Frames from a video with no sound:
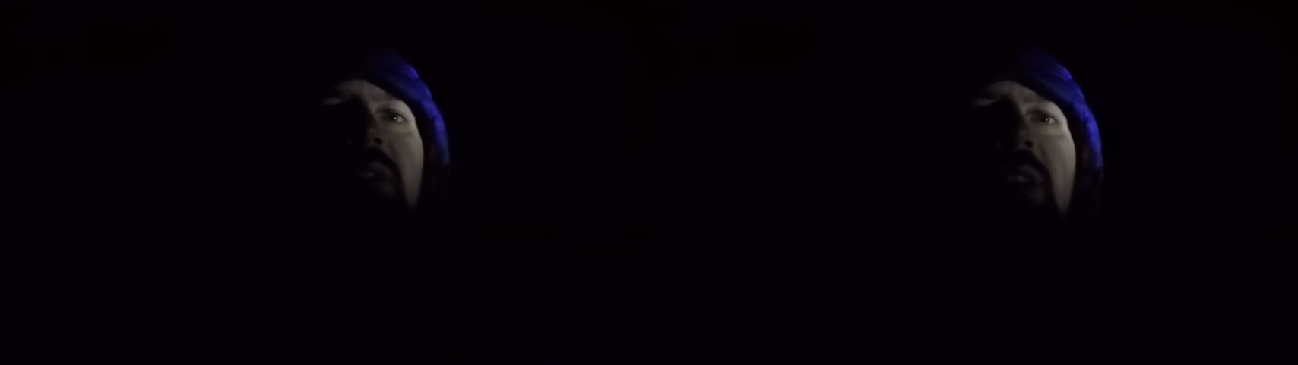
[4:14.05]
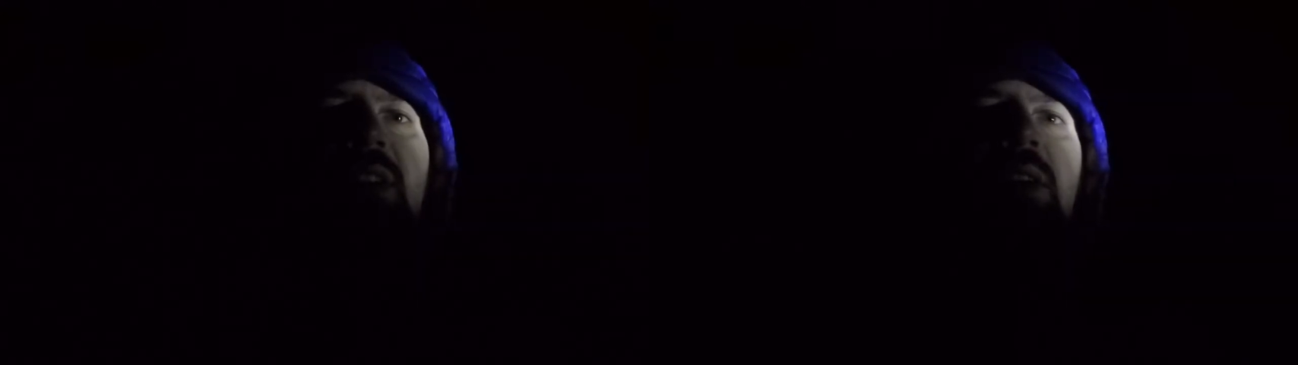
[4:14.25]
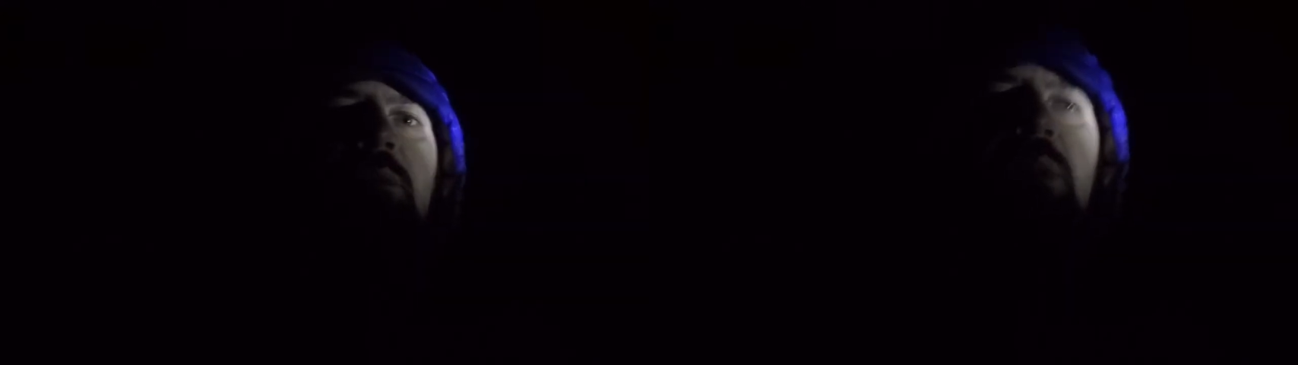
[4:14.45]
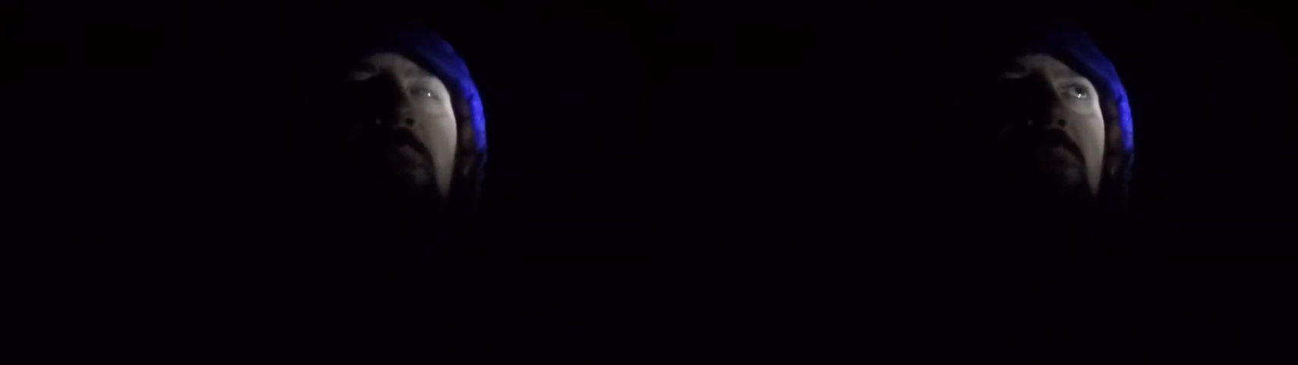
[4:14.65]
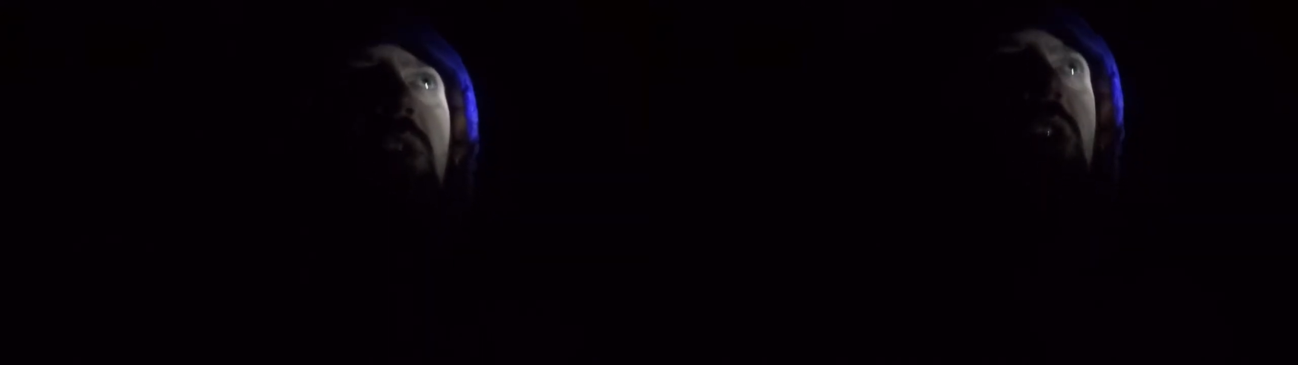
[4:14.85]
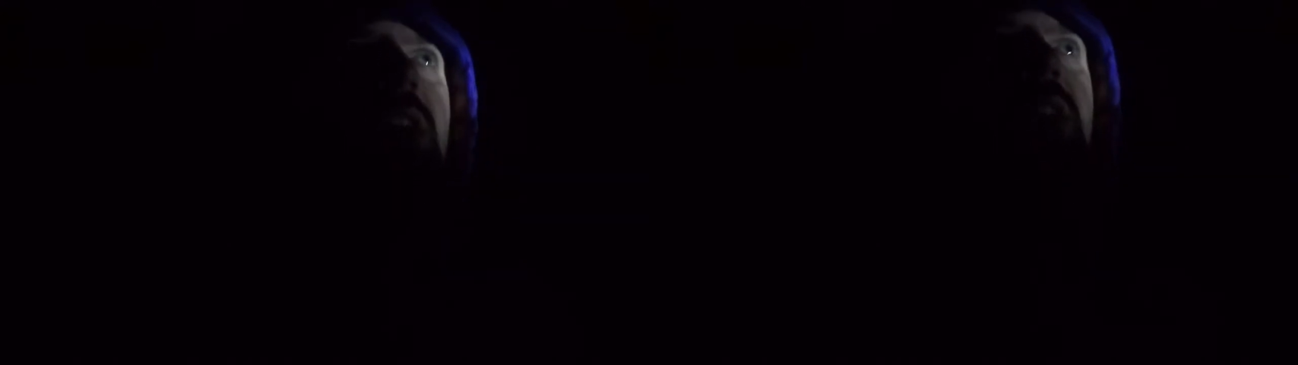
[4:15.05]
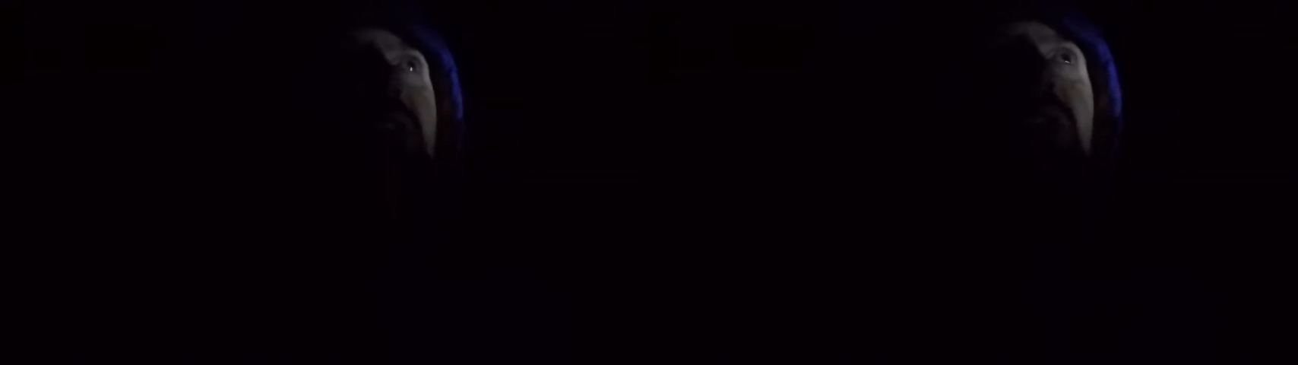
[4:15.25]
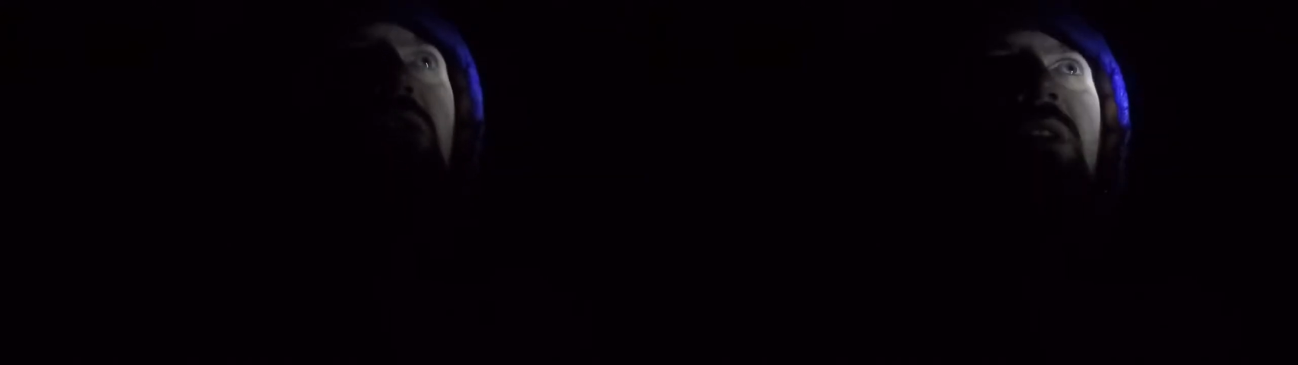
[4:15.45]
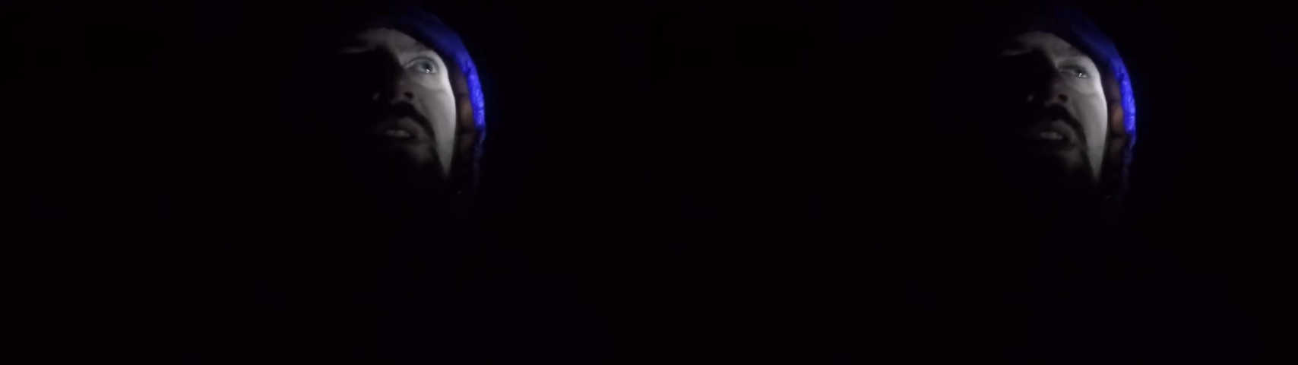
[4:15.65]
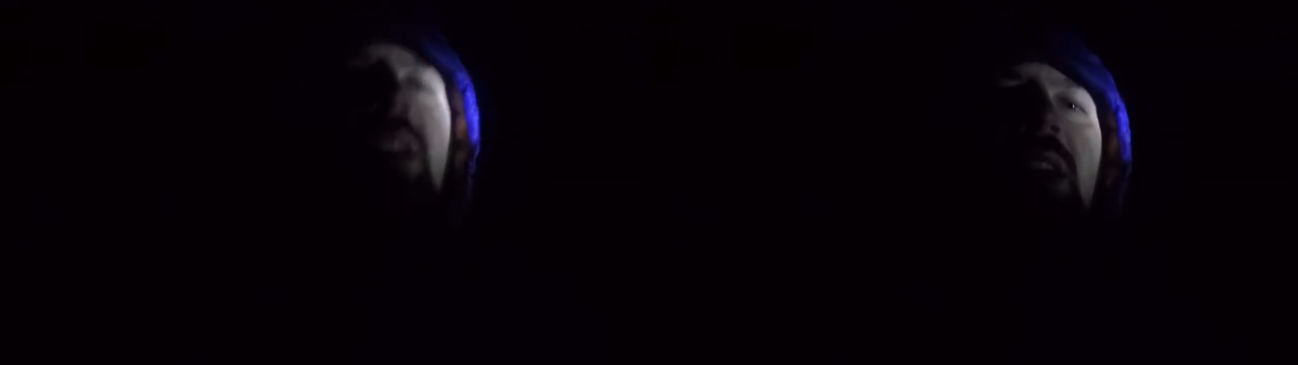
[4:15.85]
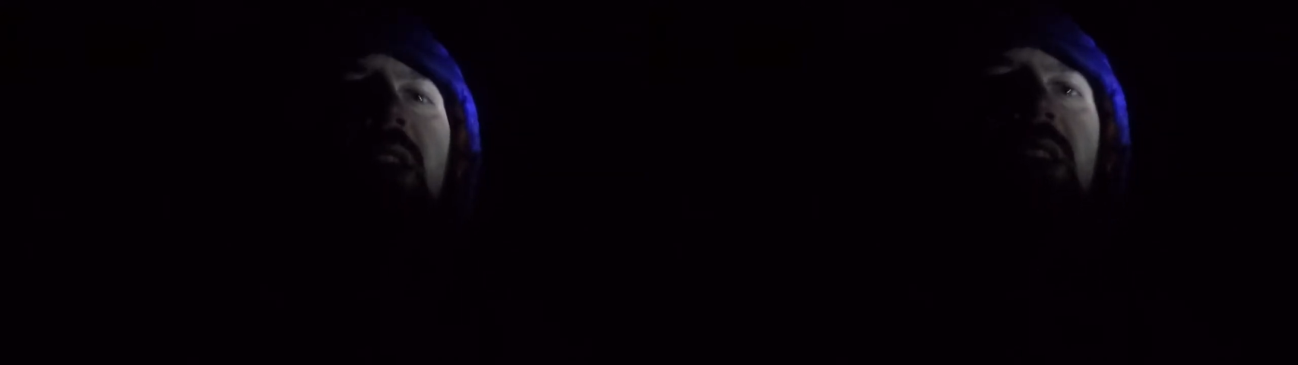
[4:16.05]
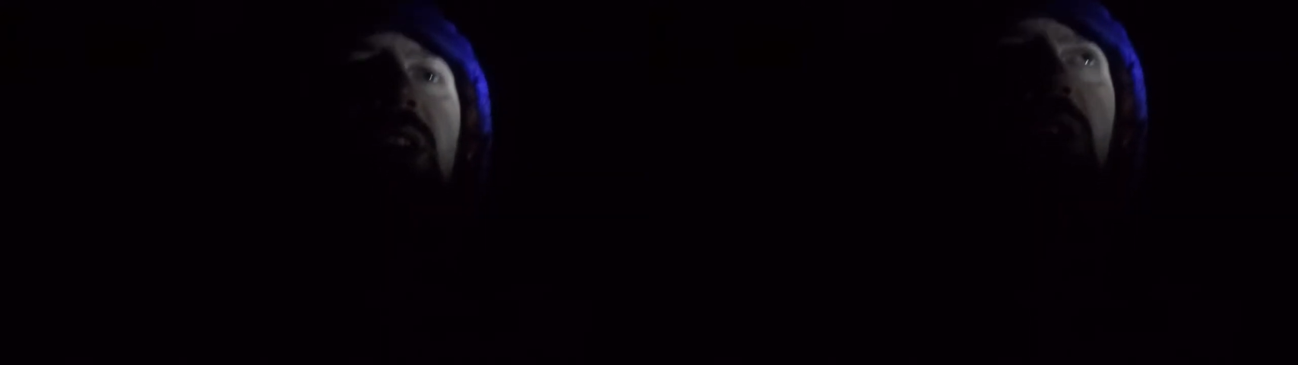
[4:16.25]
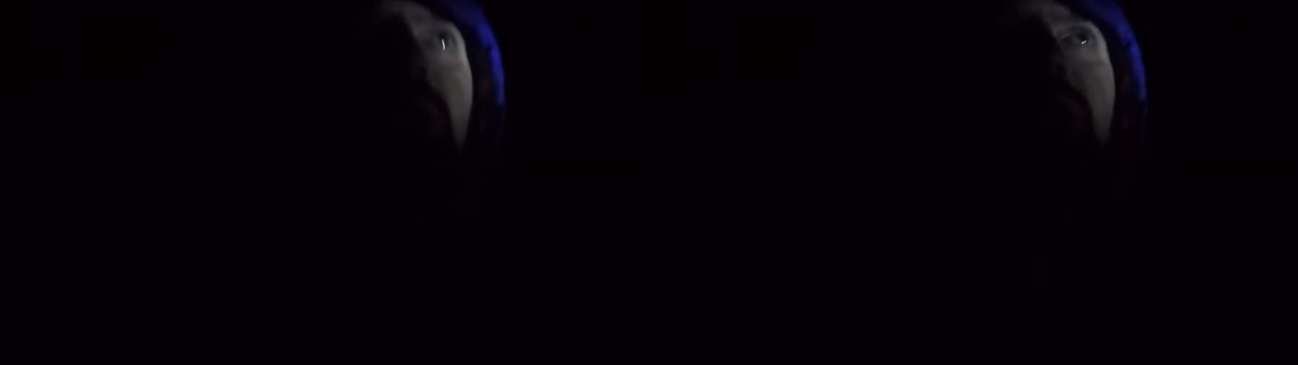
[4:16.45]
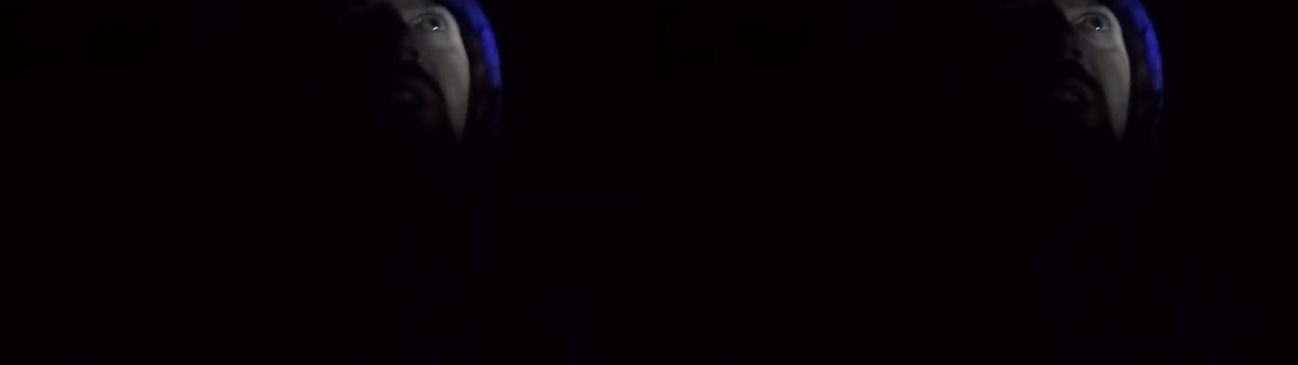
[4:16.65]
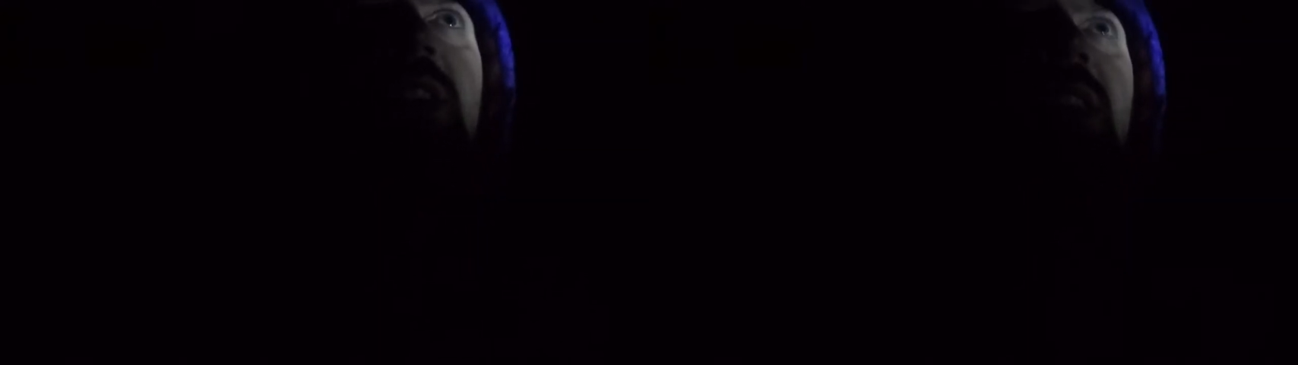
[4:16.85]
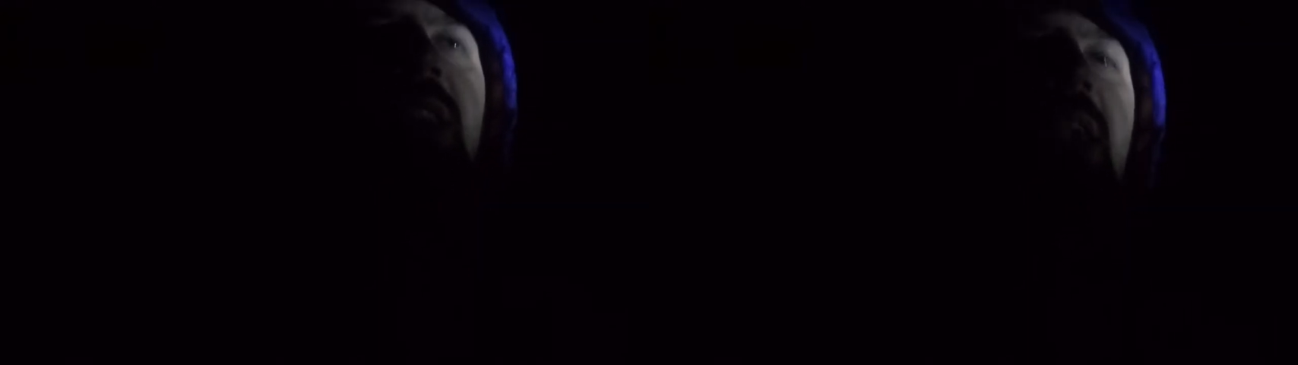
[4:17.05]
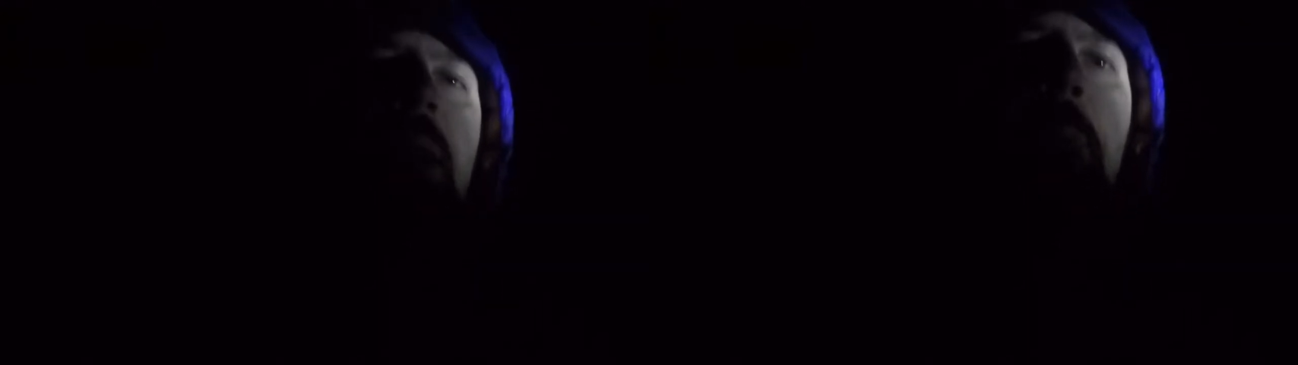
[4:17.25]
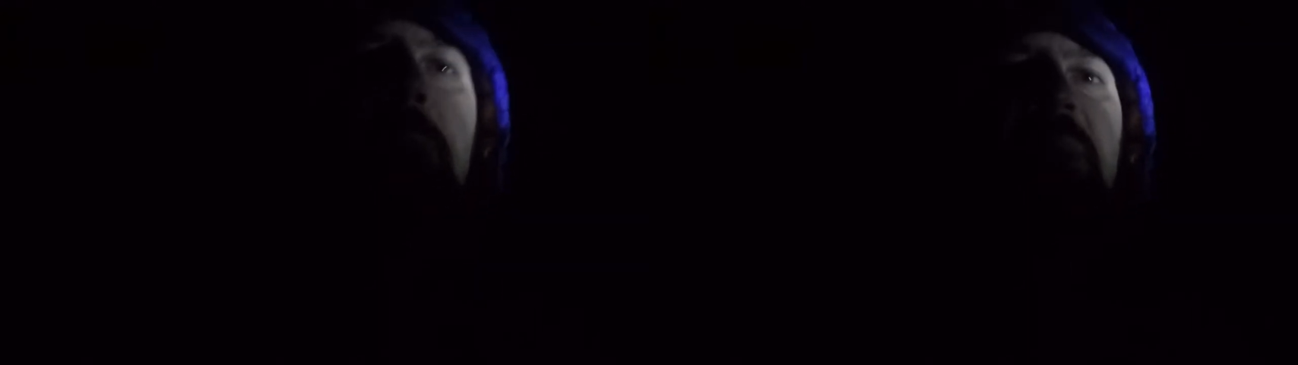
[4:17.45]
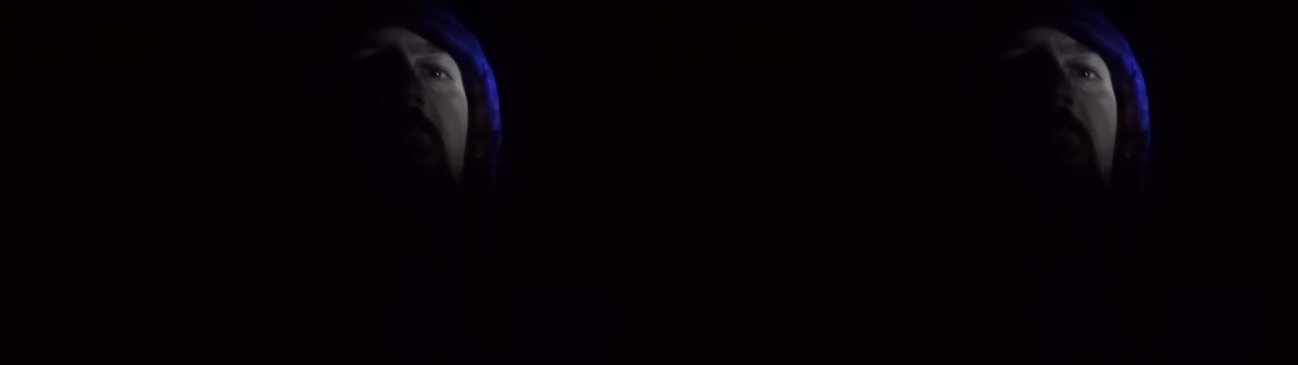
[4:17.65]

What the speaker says: [unreadable: no face in view]